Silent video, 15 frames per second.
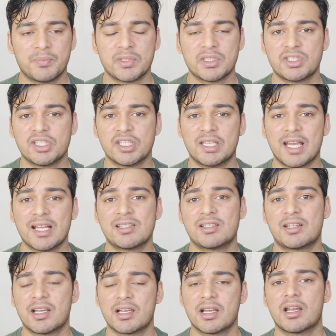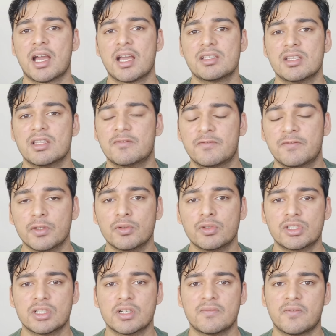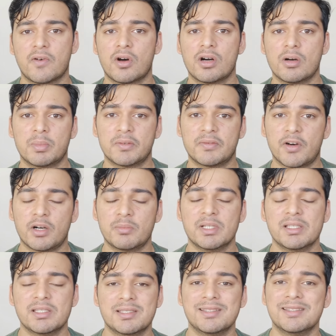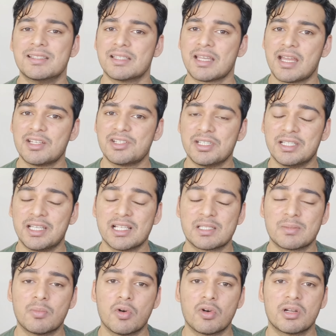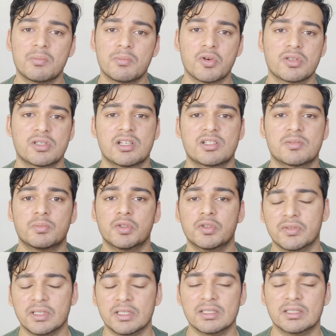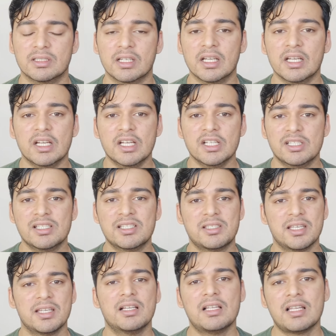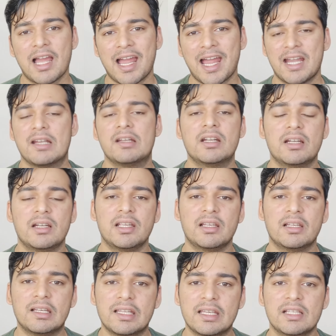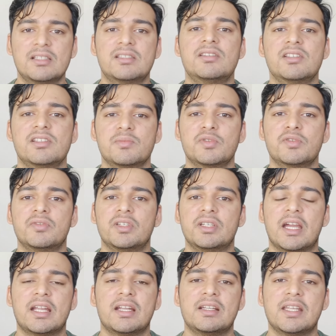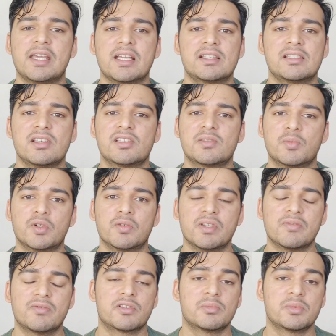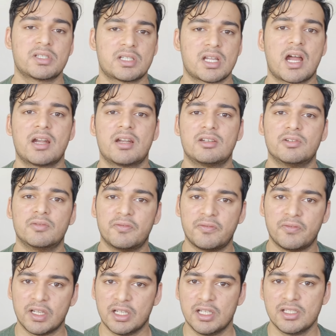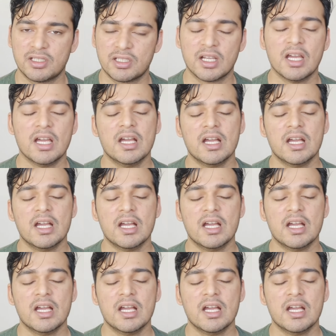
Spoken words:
she gets recognized in the future for her performances, and she gets more and more such movies. She single-handedly leads this movie and takes this movie from start to finish.